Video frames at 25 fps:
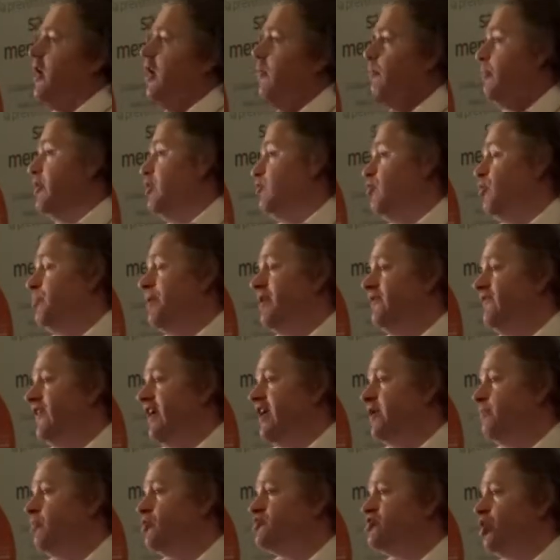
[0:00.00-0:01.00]
but it will be
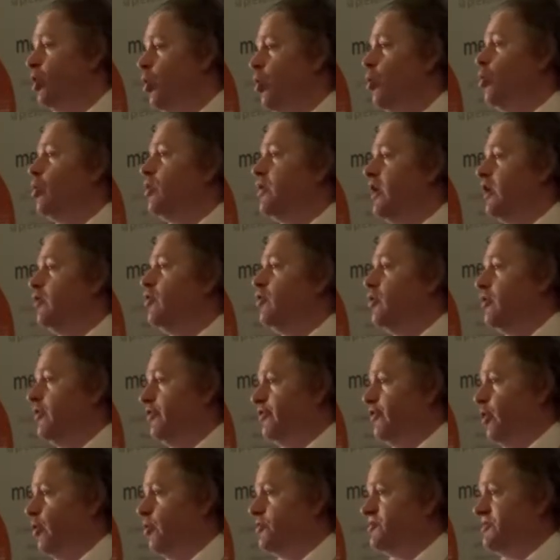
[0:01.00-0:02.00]
available to all local
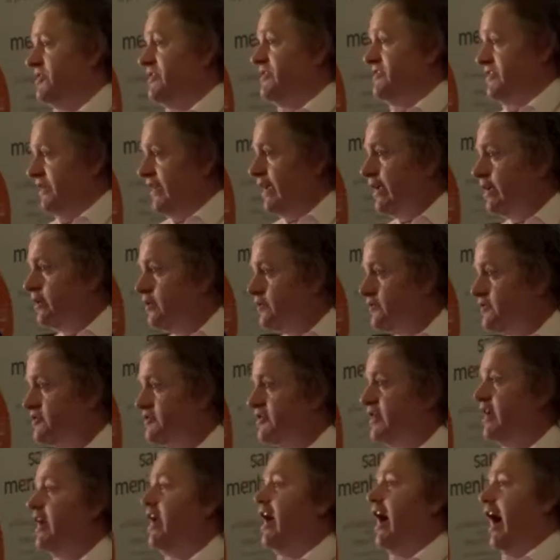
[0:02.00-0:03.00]
authorities in England
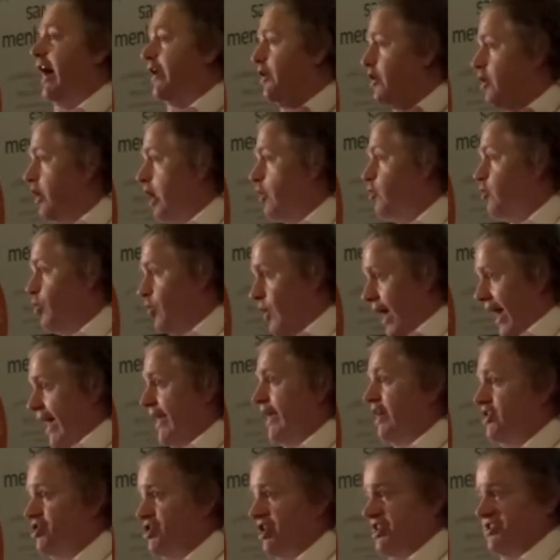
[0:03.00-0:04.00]
and local
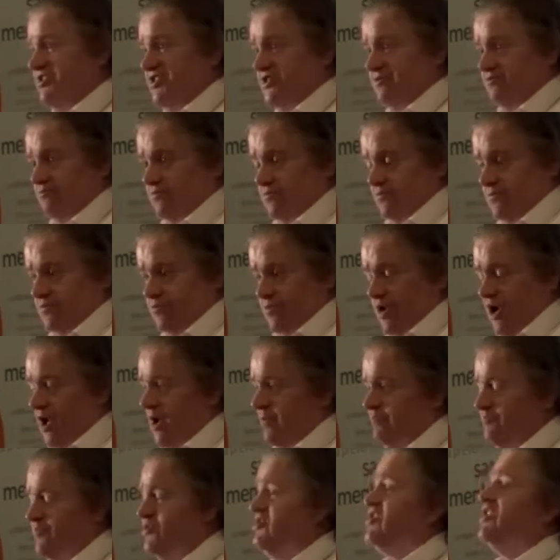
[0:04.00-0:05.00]

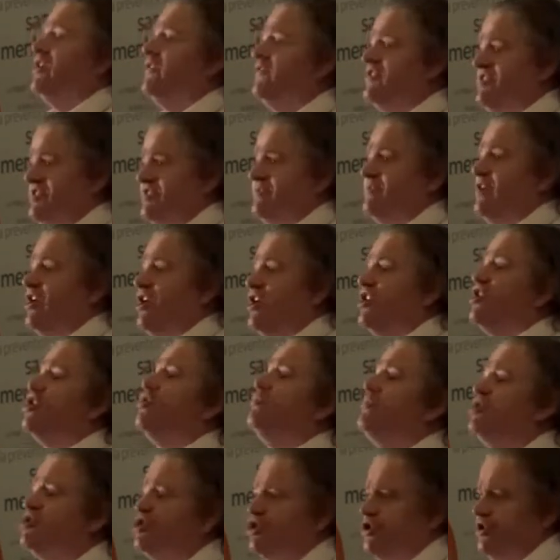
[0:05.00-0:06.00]
NHS service
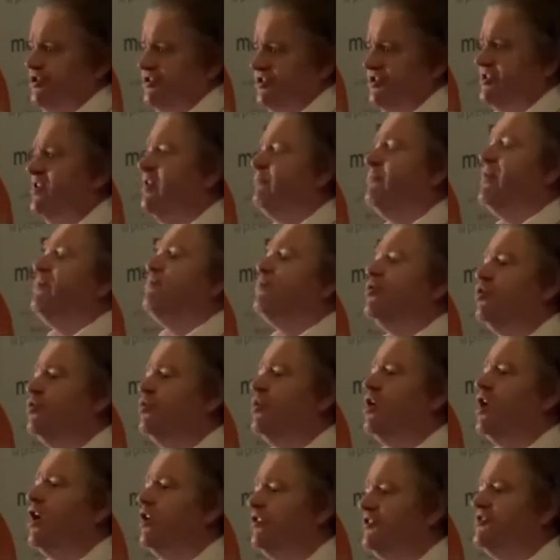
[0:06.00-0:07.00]
commissioners, people who
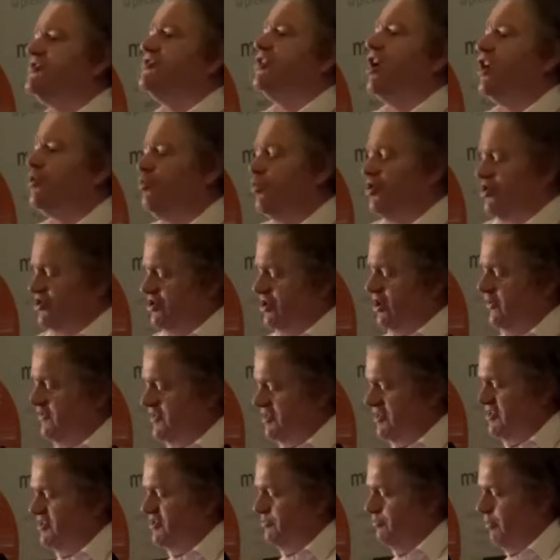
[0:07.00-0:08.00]
decide which
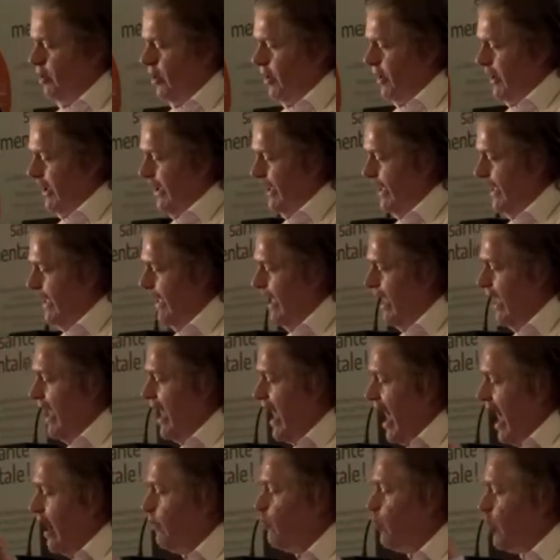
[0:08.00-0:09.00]
services to buy.
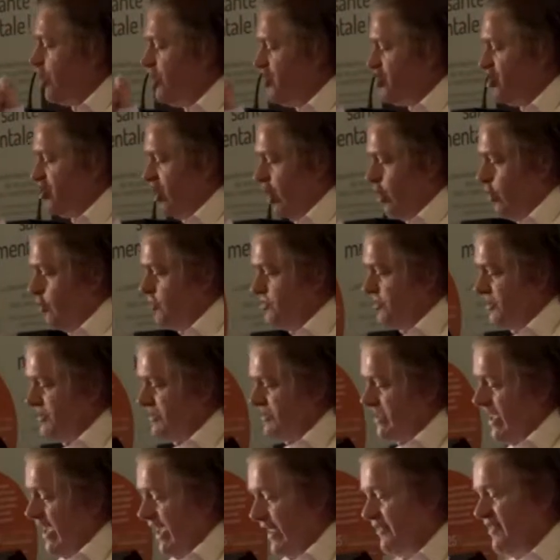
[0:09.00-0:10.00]
And what it shows is
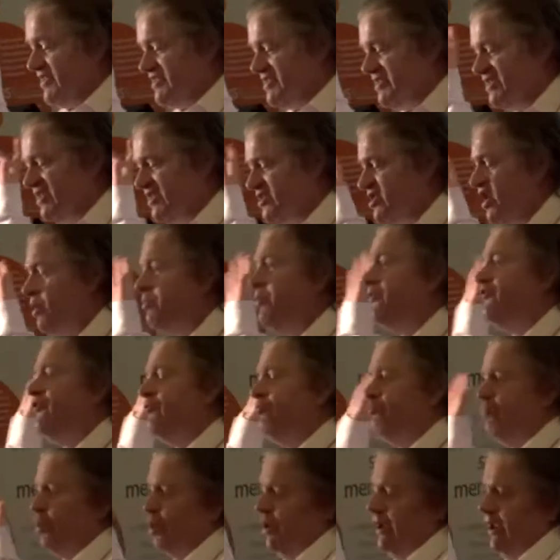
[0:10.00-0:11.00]
that, and this is an example from
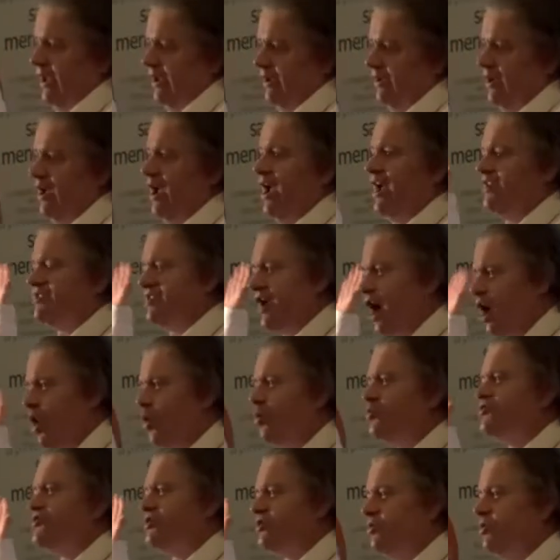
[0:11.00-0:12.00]
bullying, it's a
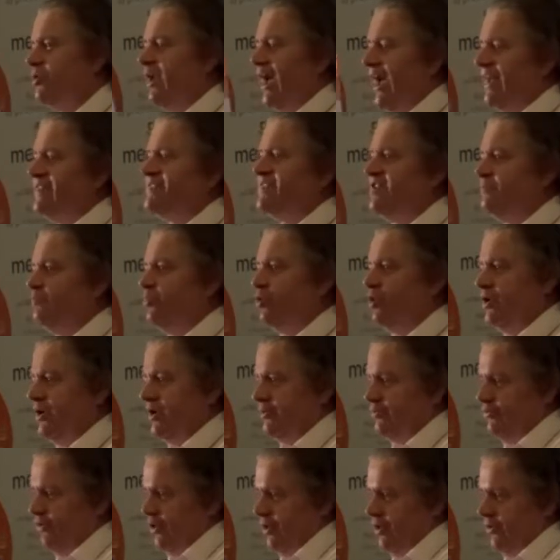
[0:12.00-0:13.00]
whole school
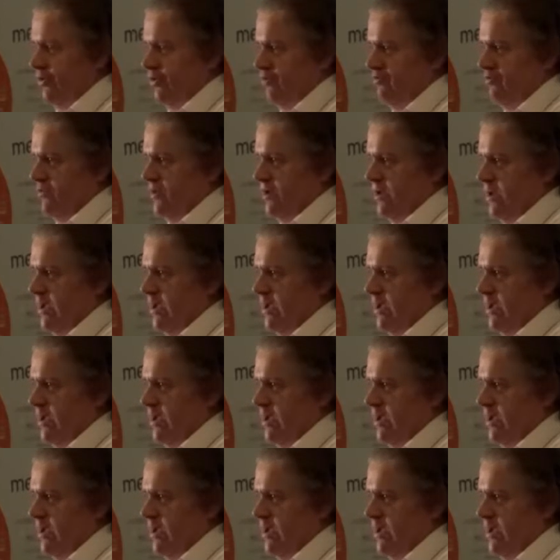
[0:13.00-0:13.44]
anti-bullying programme.